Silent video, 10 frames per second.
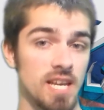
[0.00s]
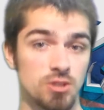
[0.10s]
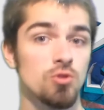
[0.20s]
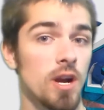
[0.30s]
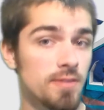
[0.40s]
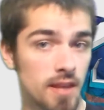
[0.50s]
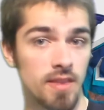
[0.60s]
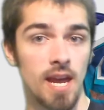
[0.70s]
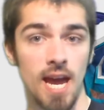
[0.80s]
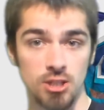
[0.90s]
It's great
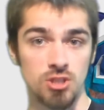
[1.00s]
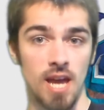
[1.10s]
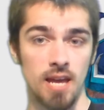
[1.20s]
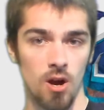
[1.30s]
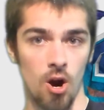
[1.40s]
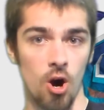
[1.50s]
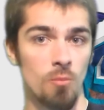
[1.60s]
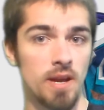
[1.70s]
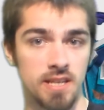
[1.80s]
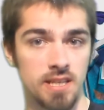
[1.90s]
that they actually
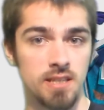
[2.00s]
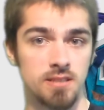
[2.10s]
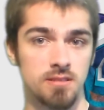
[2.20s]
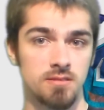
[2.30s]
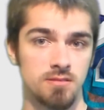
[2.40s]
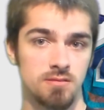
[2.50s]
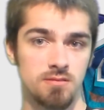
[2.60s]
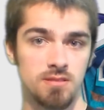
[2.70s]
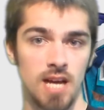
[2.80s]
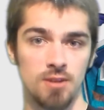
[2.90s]
are making
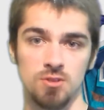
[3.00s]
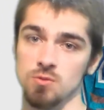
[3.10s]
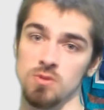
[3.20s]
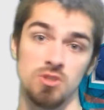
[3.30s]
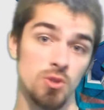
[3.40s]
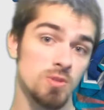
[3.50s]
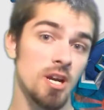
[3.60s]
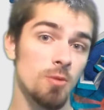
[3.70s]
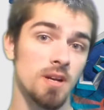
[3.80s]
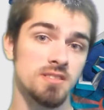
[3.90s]
consoles with 2
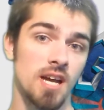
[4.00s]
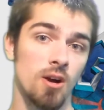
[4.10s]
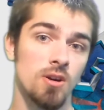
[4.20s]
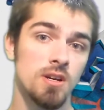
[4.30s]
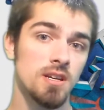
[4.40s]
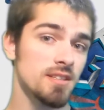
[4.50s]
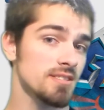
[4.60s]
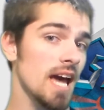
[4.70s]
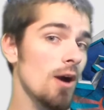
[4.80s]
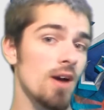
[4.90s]
terabytes now,
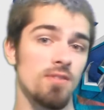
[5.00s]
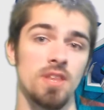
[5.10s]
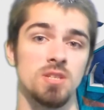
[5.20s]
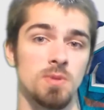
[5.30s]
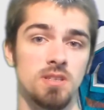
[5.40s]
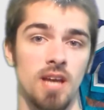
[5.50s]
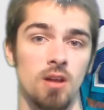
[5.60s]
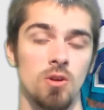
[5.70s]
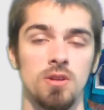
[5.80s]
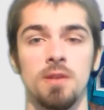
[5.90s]
because now everything's being
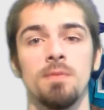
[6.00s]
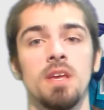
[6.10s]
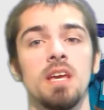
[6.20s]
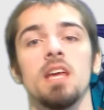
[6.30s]
downloaded.